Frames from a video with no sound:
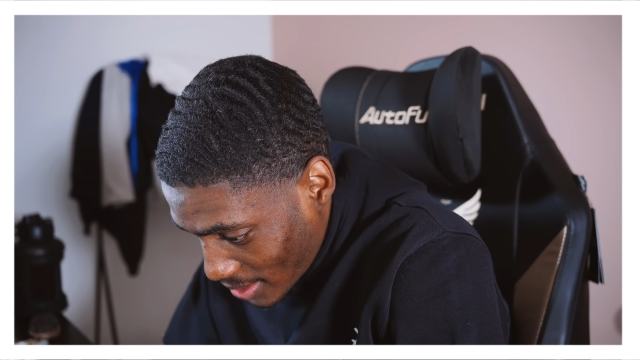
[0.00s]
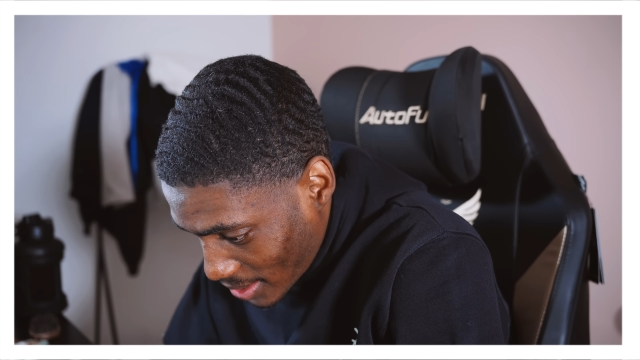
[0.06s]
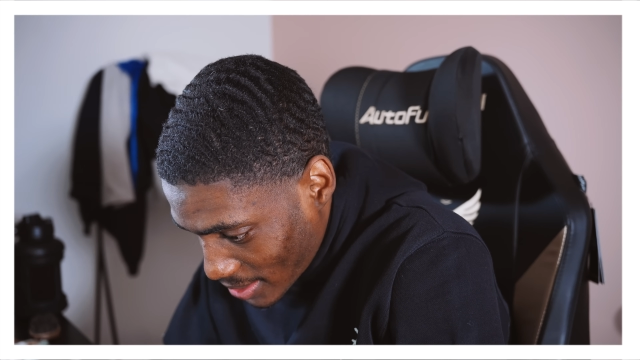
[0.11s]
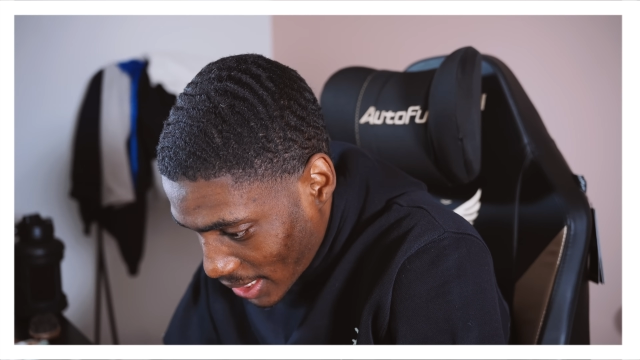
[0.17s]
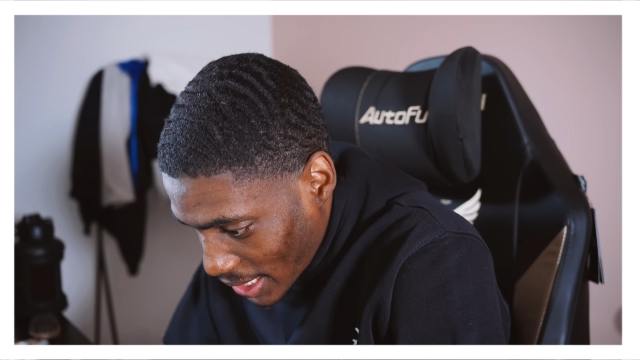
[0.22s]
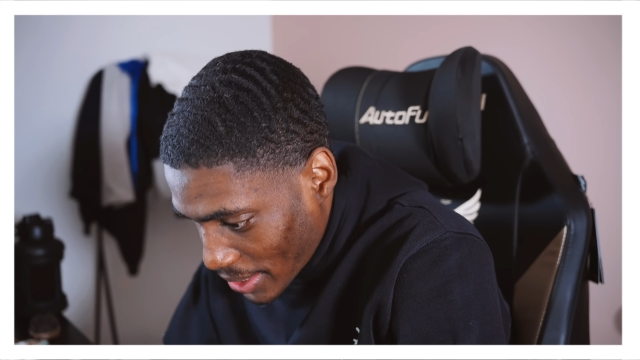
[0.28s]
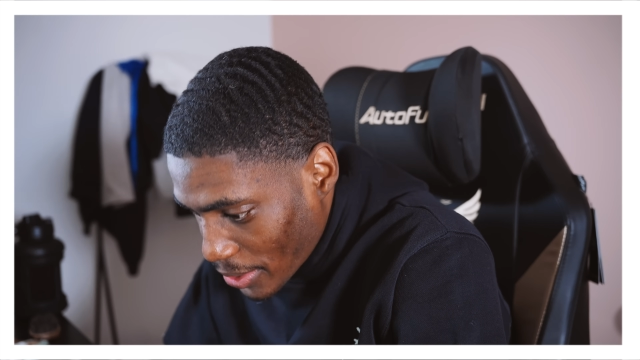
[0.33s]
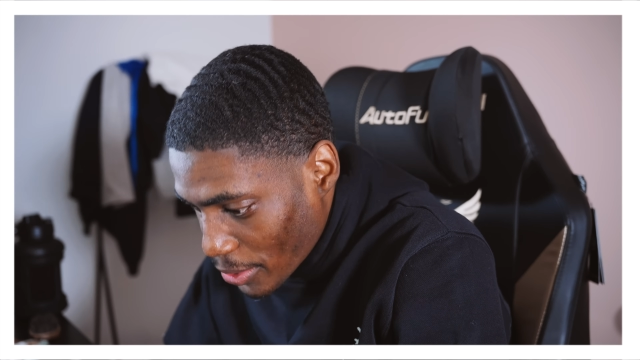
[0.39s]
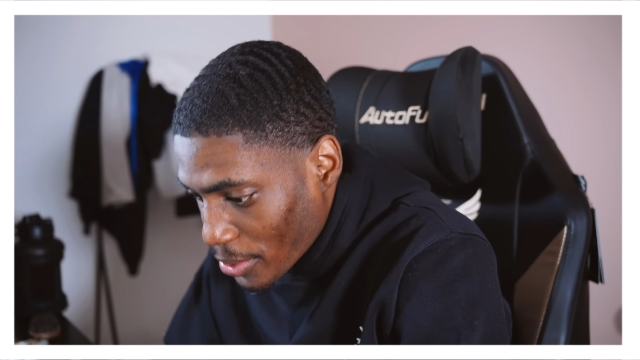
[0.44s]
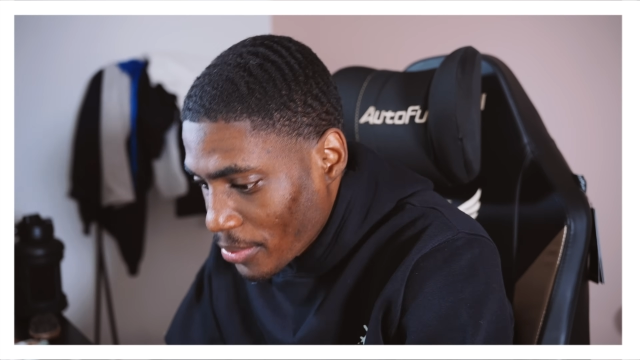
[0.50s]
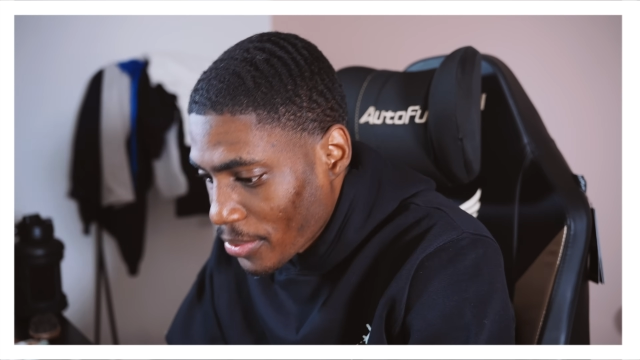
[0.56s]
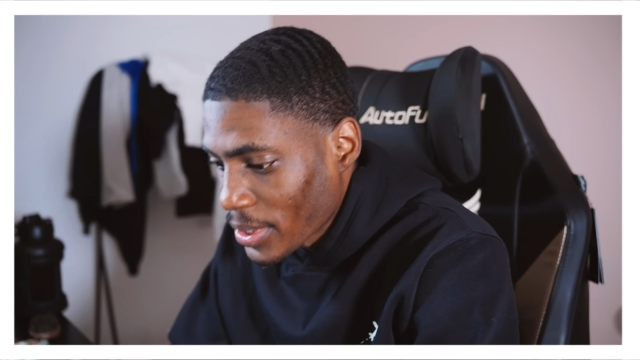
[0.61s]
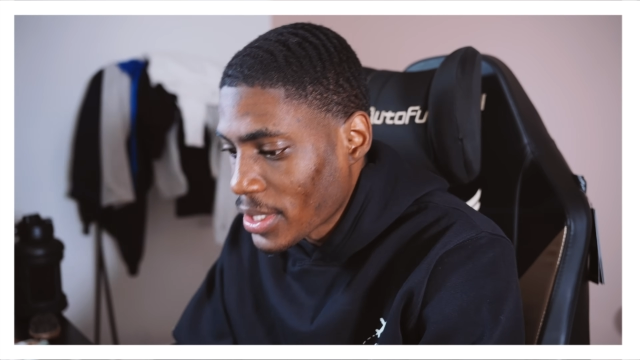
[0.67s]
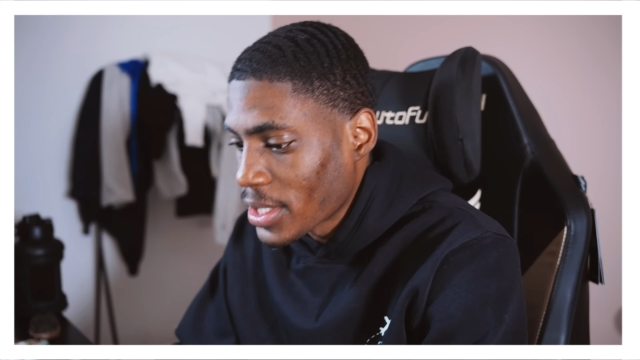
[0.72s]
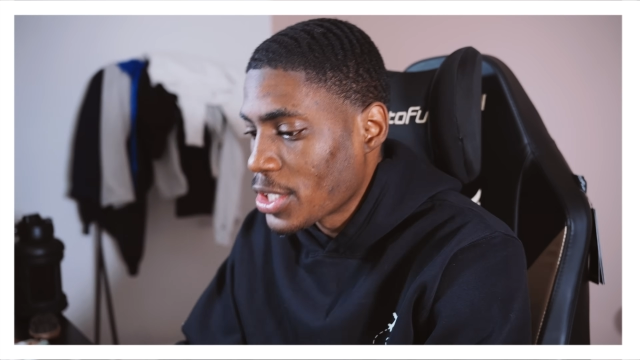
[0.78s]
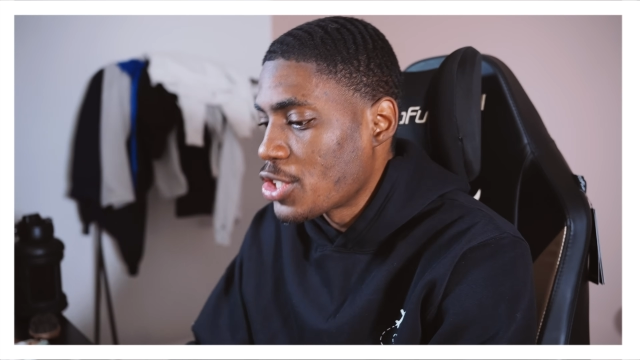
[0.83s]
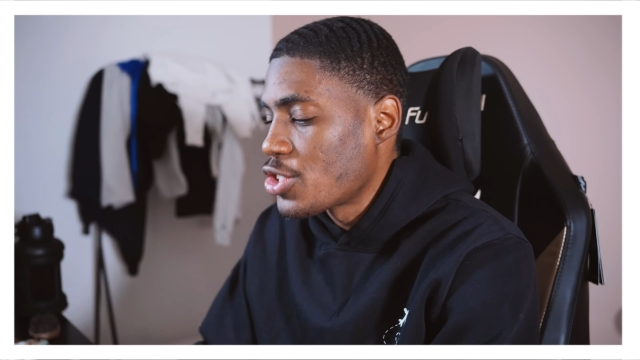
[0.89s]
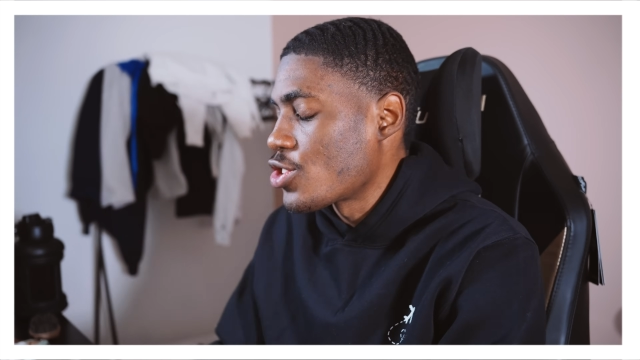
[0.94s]
Like, they're
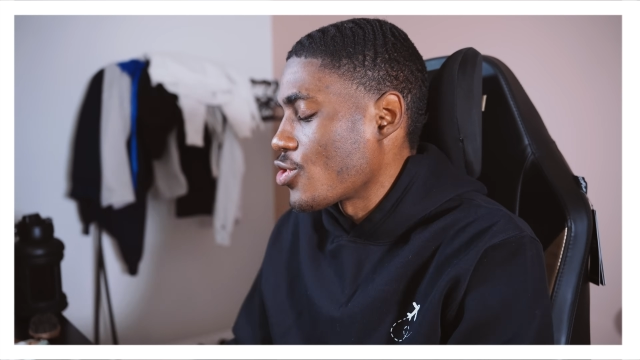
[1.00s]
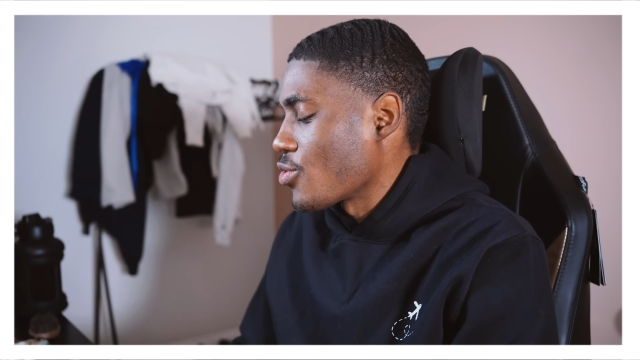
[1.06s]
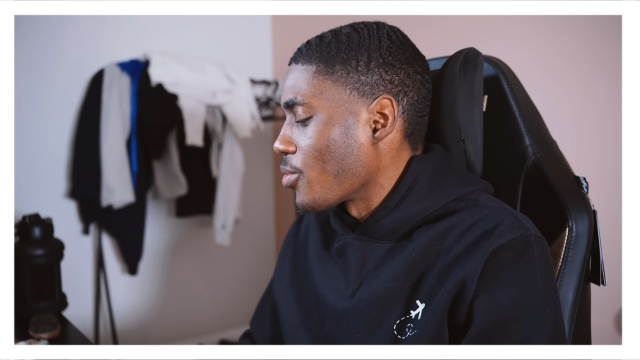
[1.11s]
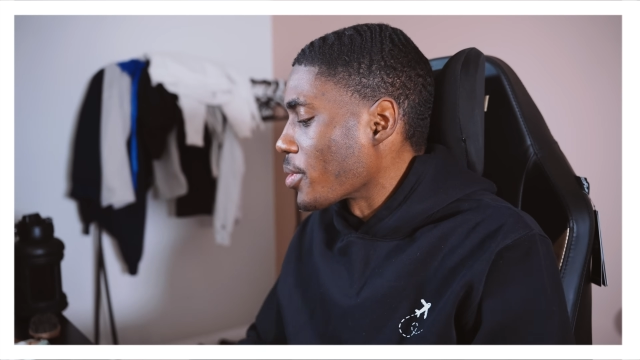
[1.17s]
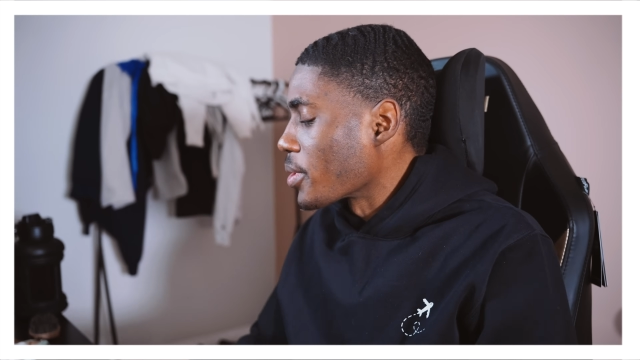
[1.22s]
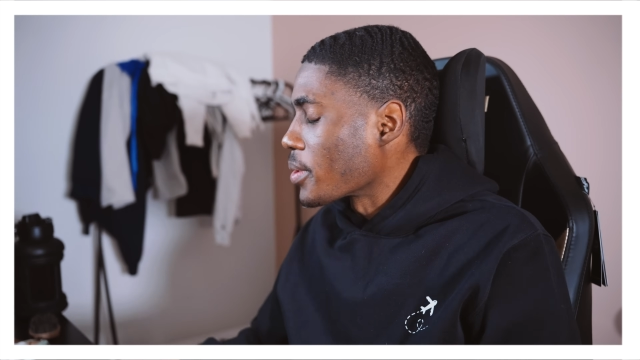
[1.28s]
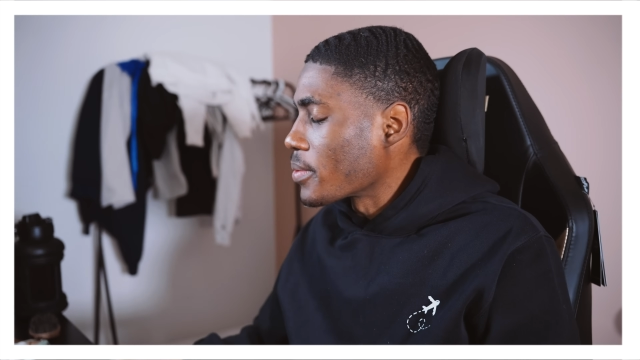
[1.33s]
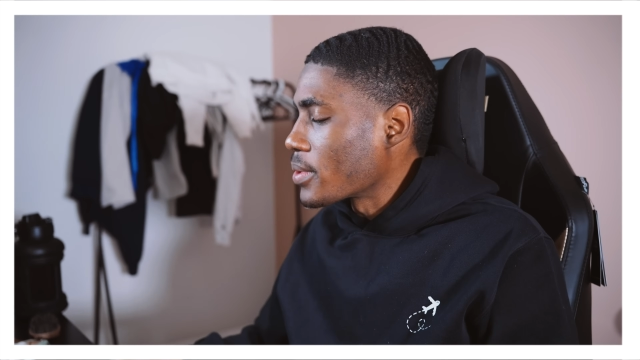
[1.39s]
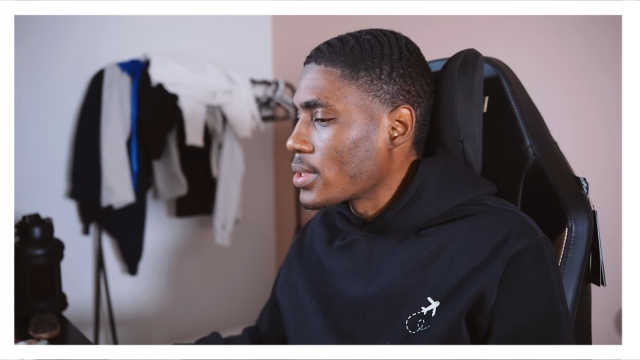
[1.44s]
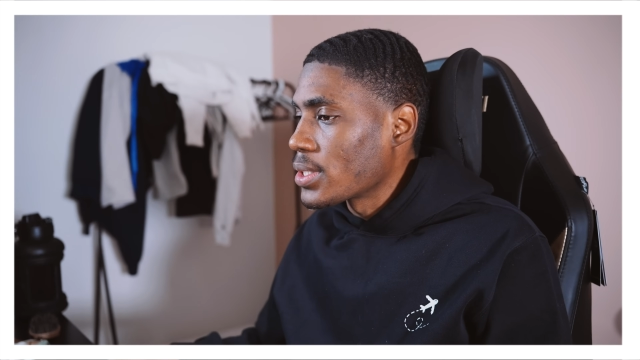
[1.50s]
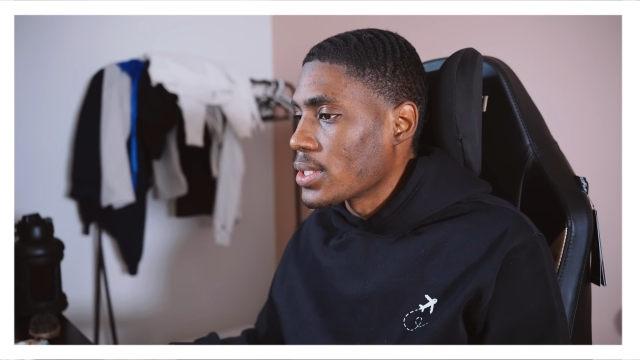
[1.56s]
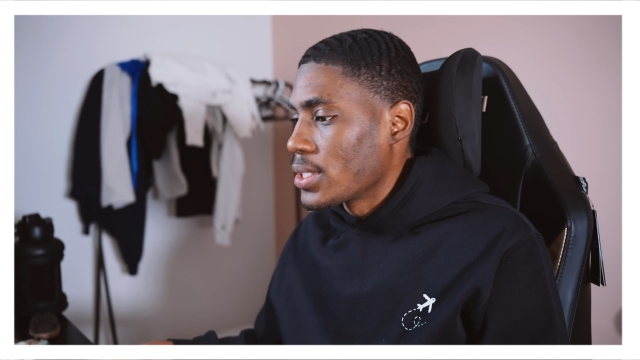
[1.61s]
really short.